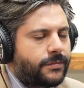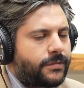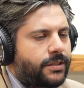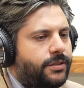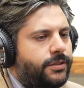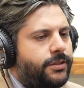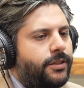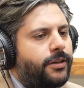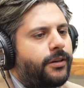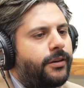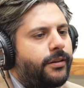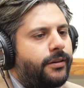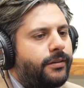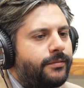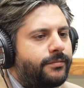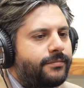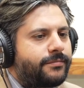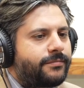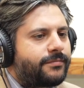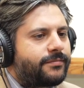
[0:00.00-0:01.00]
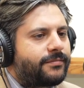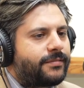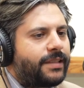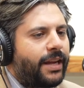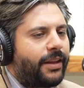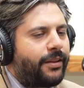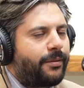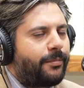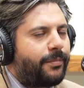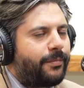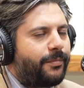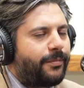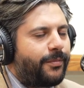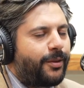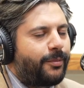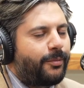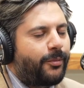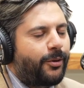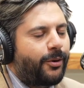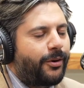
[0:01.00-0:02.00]
Sure, and yeah,
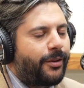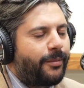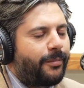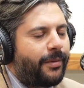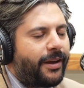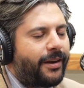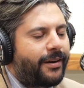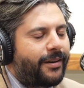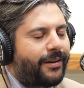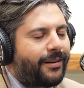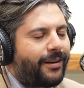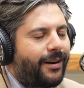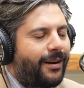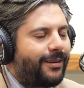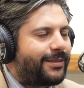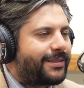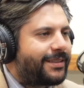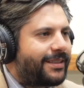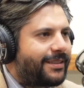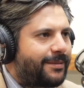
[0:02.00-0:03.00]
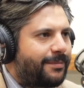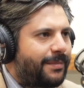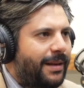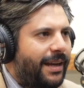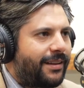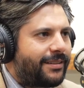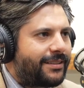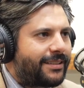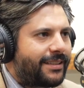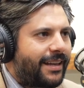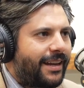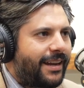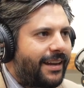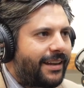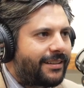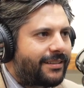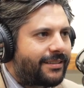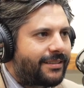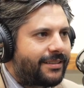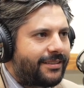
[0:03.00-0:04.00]
the more the better. Obviously, it's a balancing
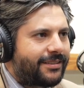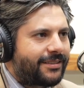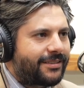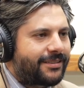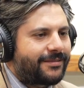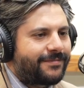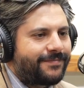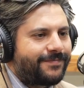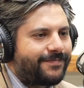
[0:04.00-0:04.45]
act because